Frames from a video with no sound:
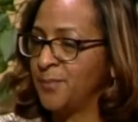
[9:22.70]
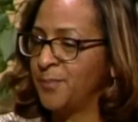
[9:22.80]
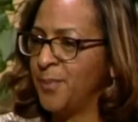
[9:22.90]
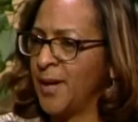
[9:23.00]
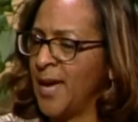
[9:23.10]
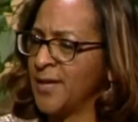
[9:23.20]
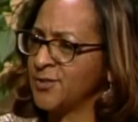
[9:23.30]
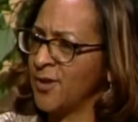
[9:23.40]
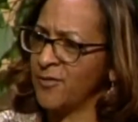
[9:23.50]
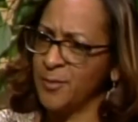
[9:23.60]
But
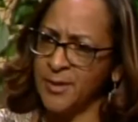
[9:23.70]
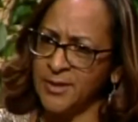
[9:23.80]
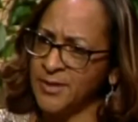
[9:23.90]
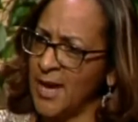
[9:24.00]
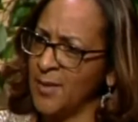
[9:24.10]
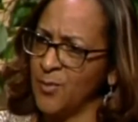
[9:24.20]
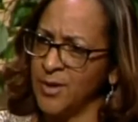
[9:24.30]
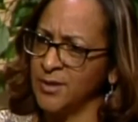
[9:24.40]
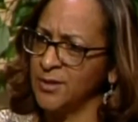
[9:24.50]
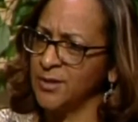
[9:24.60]
has there ever been a time
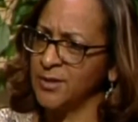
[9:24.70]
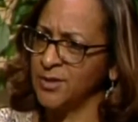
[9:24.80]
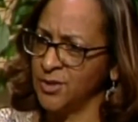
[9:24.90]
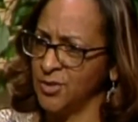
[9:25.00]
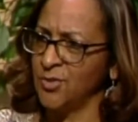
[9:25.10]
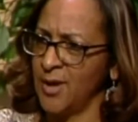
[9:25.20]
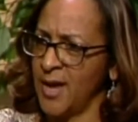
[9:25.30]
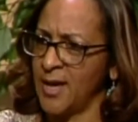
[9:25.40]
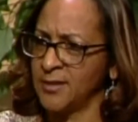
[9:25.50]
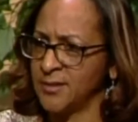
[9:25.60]
when you,
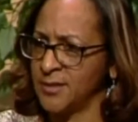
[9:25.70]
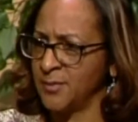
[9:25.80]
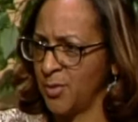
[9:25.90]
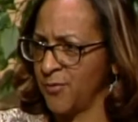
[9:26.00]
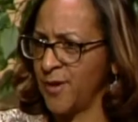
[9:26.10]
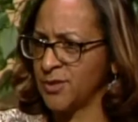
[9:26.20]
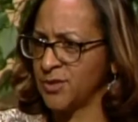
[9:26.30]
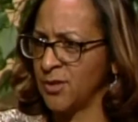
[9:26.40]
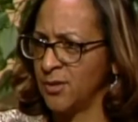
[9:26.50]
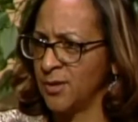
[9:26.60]
as the
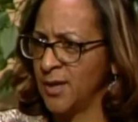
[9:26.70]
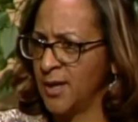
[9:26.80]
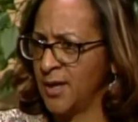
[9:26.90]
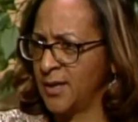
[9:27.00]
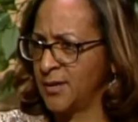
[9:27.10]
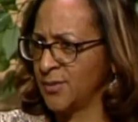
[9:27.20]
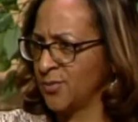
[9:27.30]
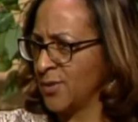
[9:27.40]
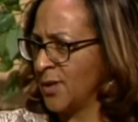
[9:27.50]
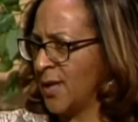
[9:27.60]
professional,
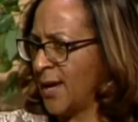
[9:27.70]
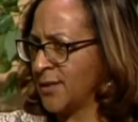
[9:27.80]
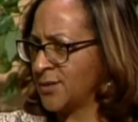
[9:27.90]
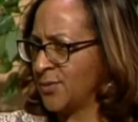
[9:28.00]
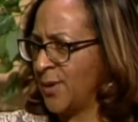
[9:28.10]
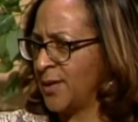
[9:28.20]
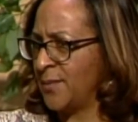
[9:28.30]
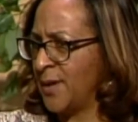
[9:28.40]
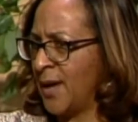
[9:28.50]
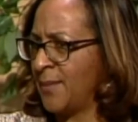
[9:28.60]
realize, wait a
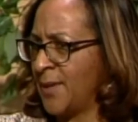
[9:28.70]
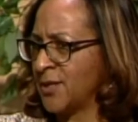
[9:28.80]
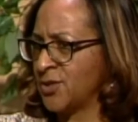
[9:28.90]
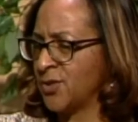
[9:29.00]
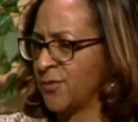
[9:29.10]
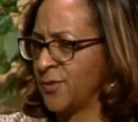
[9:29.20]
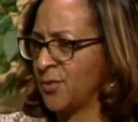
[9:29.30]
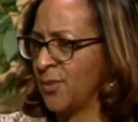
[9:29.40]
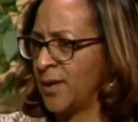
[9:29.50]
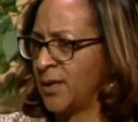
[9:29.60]
minute, I'm not sure if
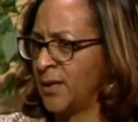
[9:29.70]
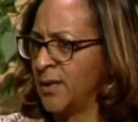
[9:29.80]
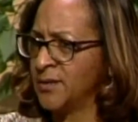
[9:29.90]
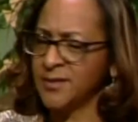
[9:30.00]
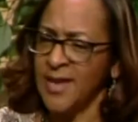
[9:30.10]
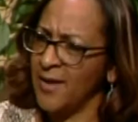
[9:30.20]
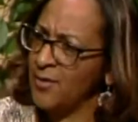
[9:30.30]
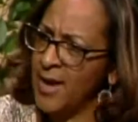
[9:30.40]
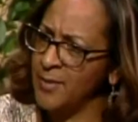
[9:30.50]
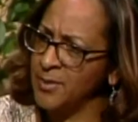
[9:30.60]
they're ready? Does that
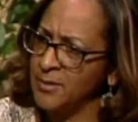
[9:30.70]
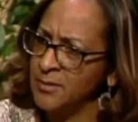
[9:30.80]
ever happen?